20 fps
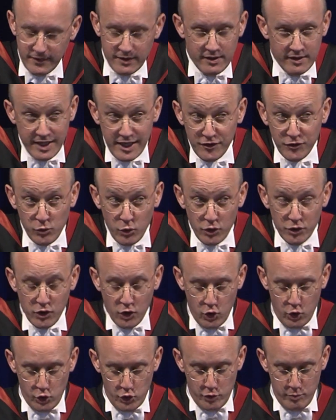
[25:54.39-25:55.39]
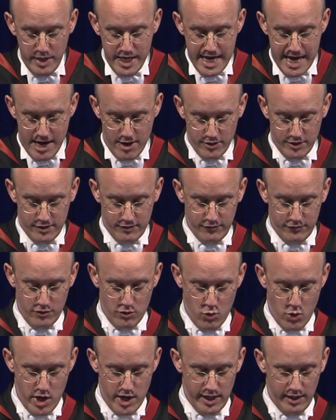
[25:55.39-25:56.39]
That's what caught me out for
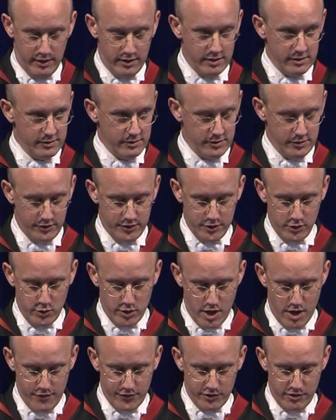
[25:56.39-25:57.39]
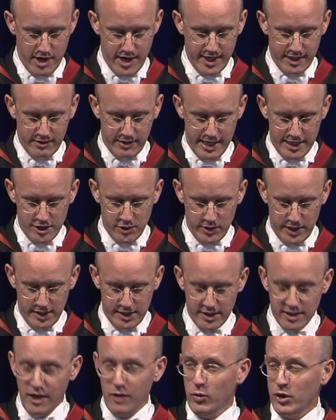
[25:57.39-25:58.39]
a while soon after I
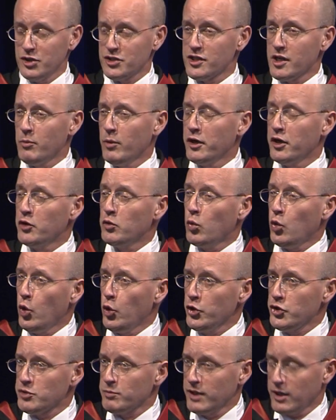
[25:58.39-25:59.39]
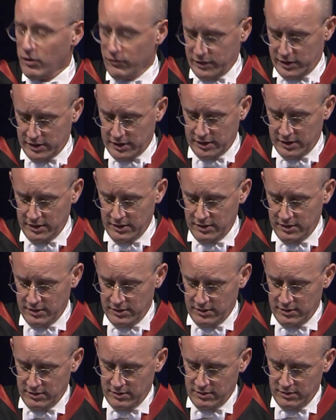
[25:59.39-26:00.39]
graduated. I wish someone had warned me of it.
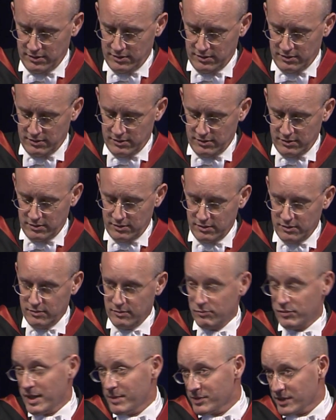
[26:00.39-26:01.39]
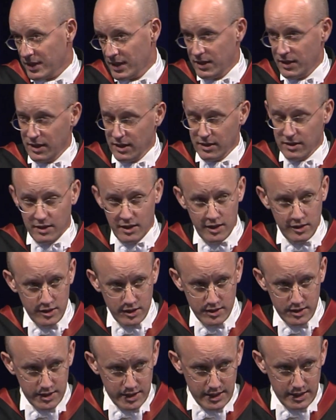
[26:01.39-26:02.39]
Perhaps they did, and I
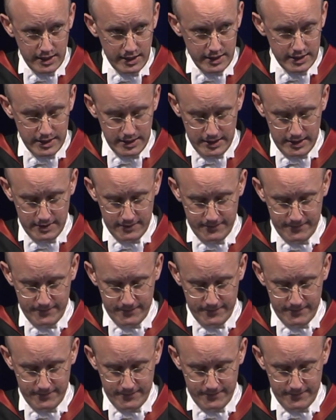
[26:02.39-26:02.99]
just didn't listen.